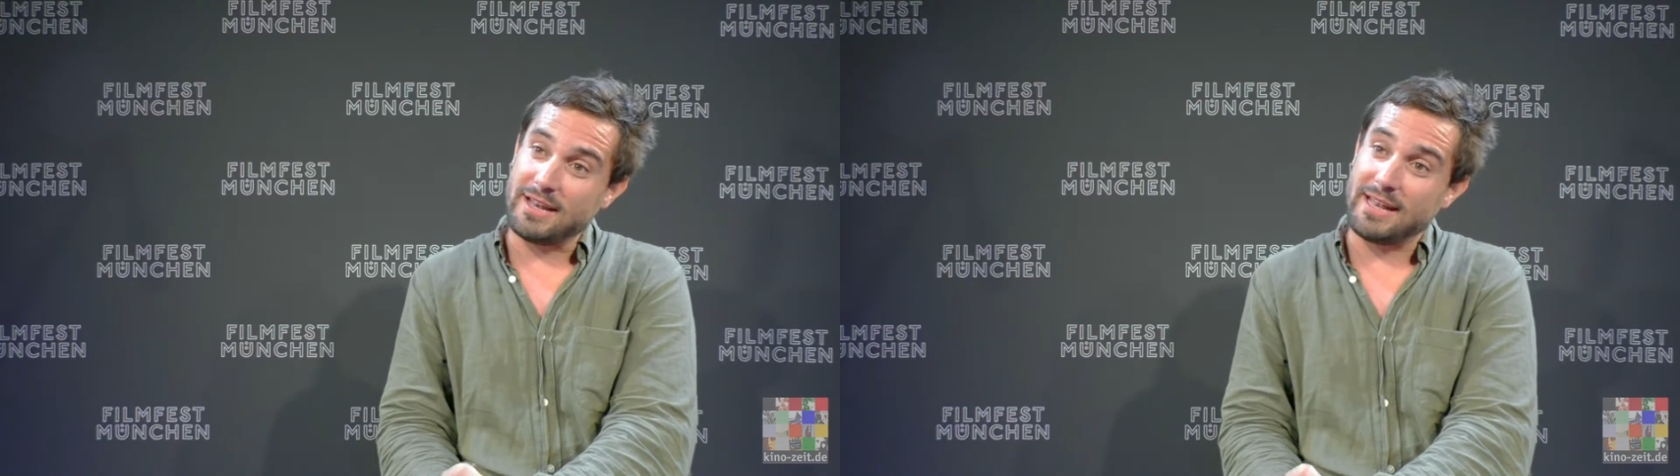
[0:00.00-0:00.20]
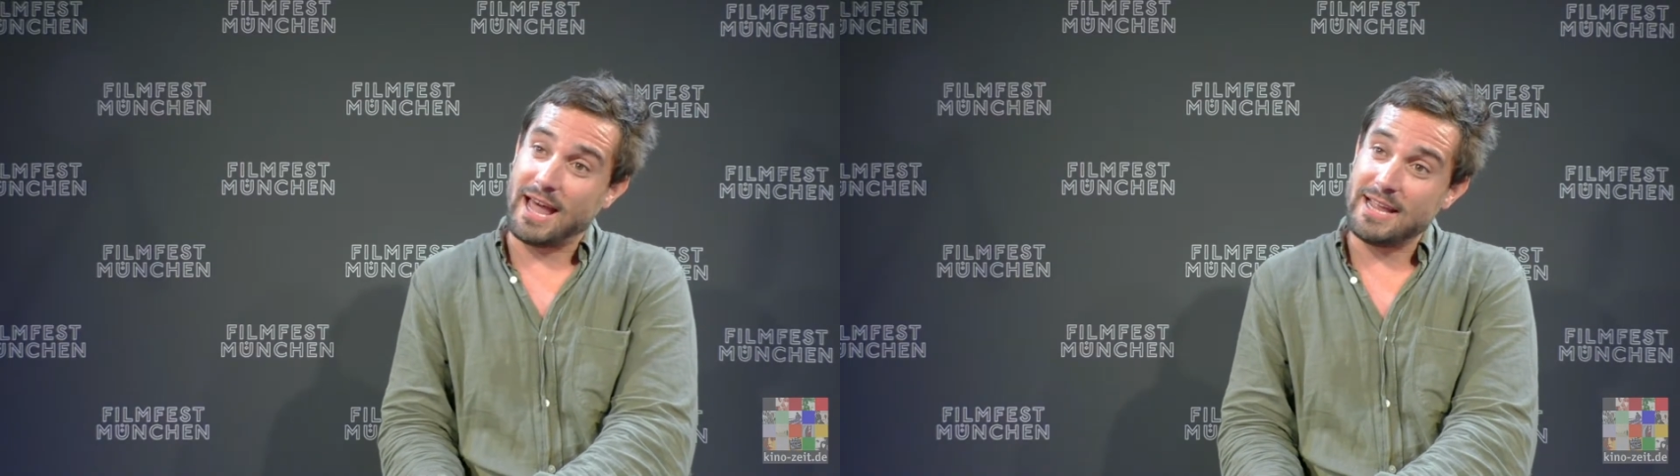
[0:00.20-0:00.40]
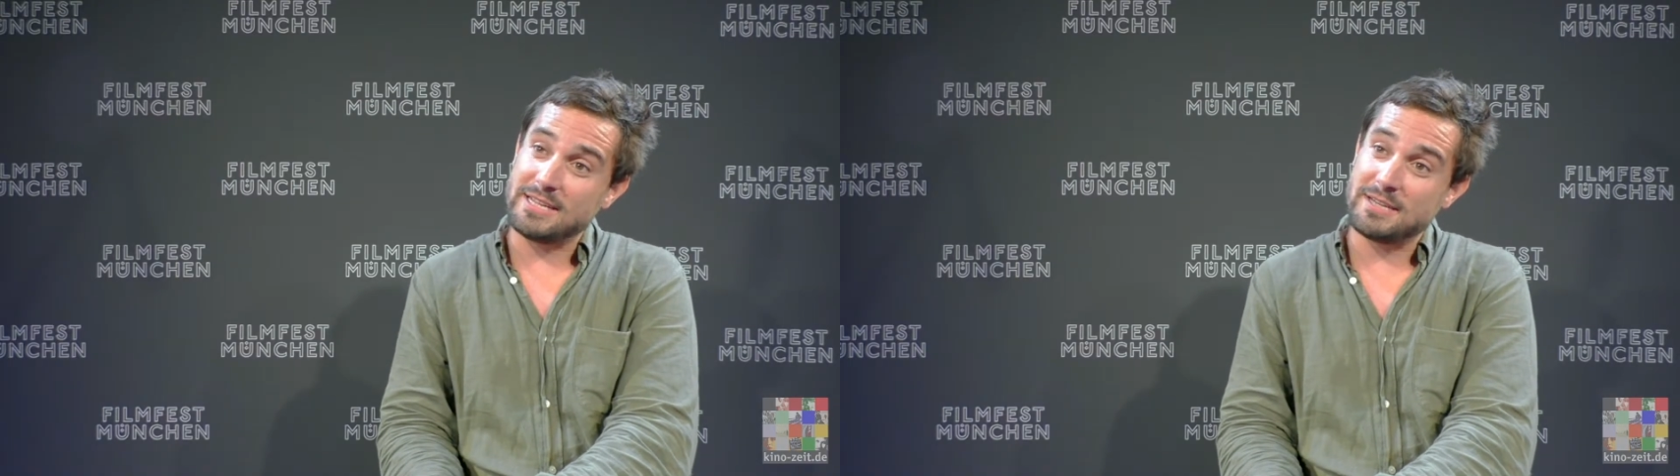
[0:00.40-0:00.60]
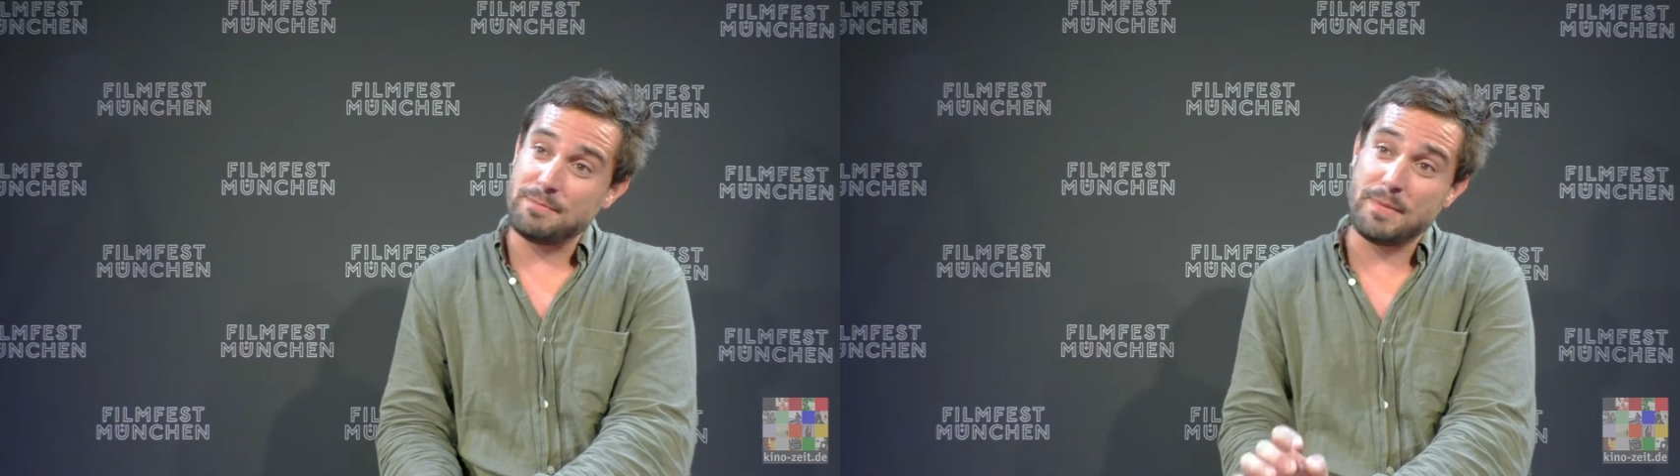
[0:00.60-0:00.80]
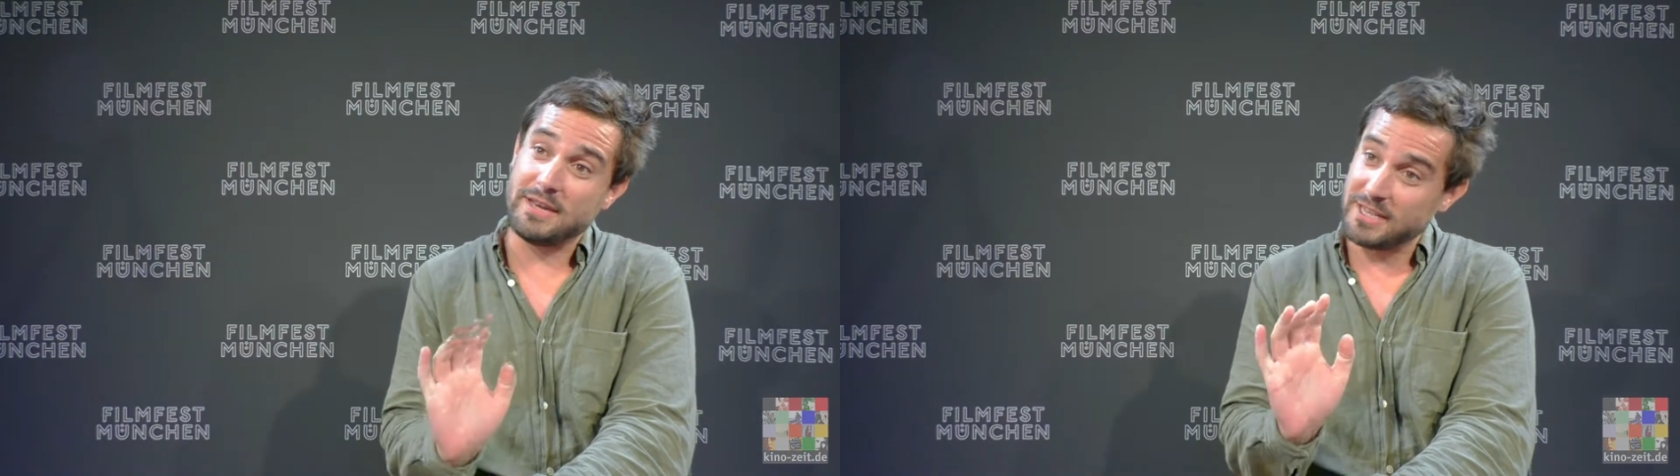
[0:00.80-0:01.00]
at night
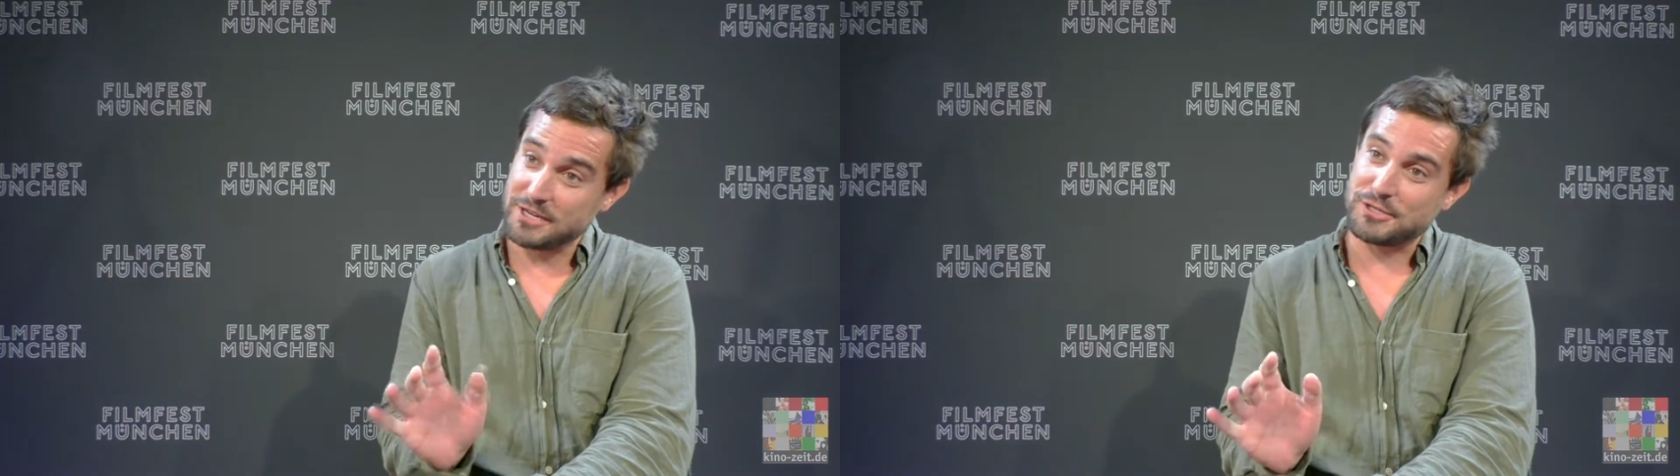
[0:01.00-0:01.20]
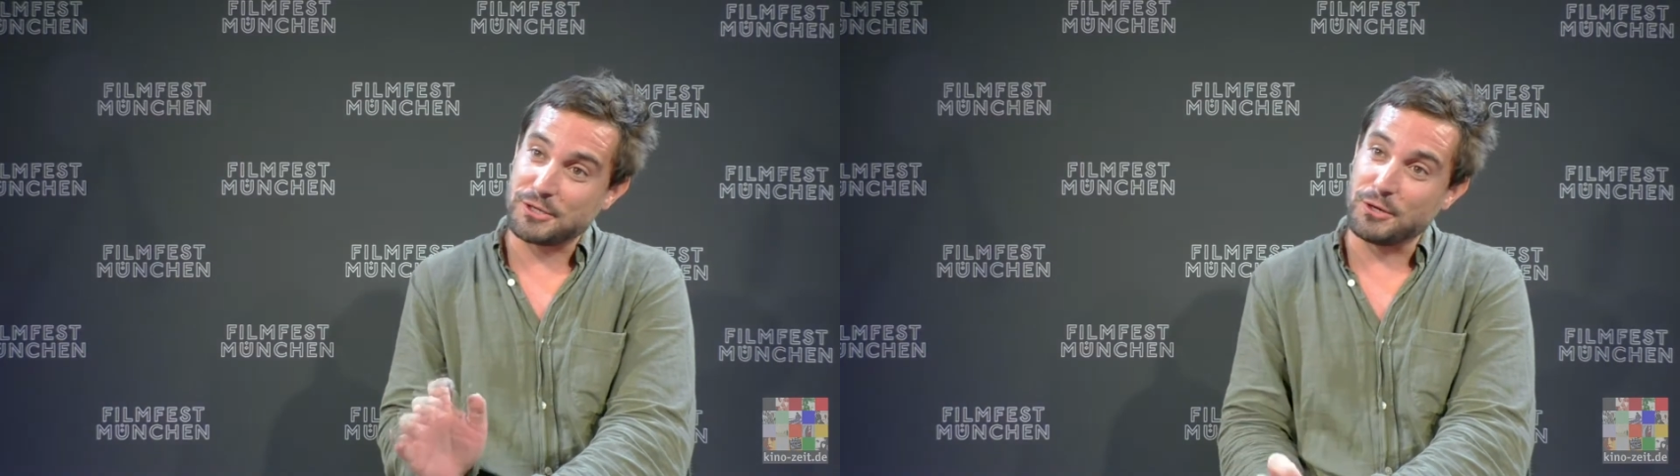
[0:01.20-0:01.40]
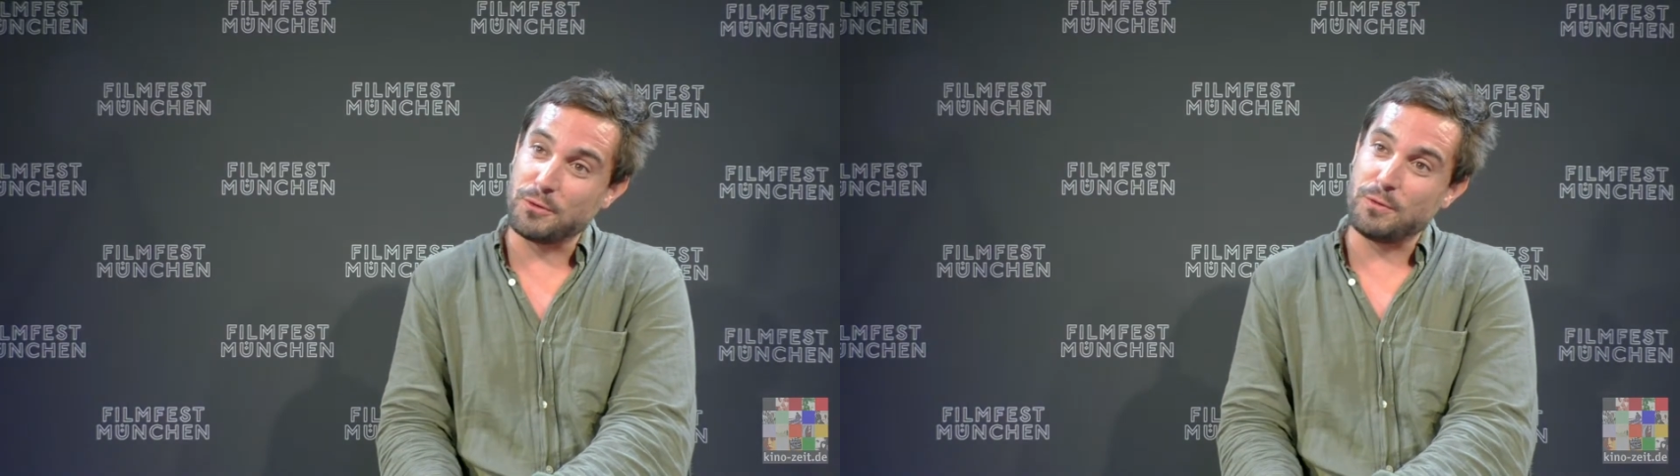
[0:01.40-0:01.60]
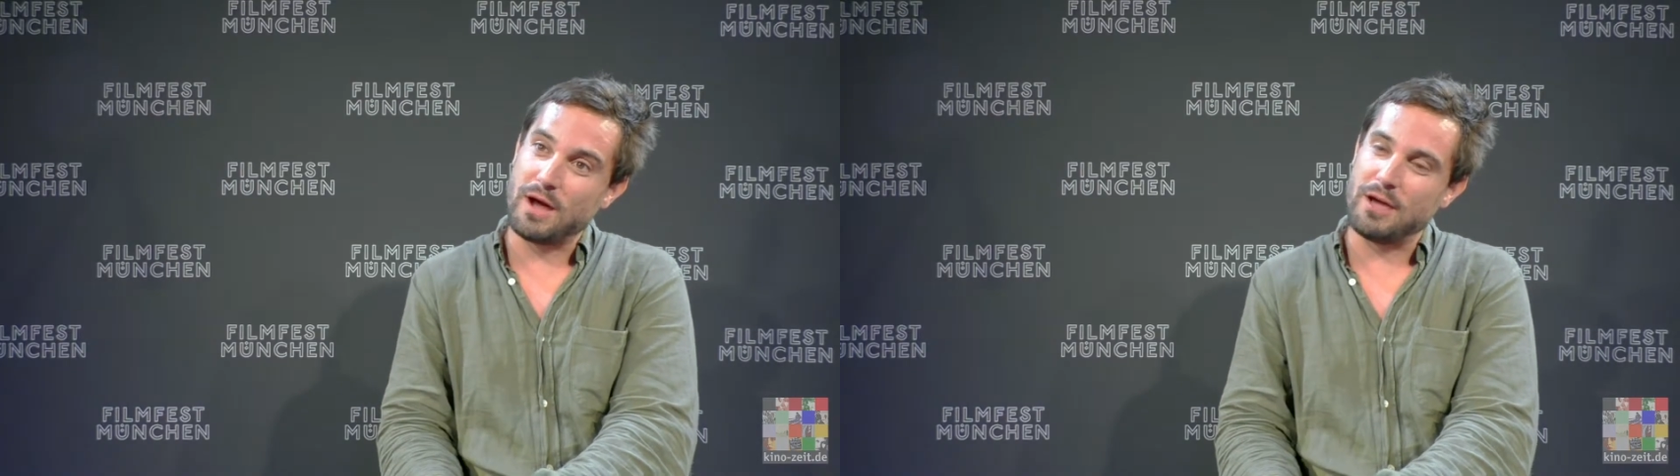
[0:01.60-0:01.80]
many years ago.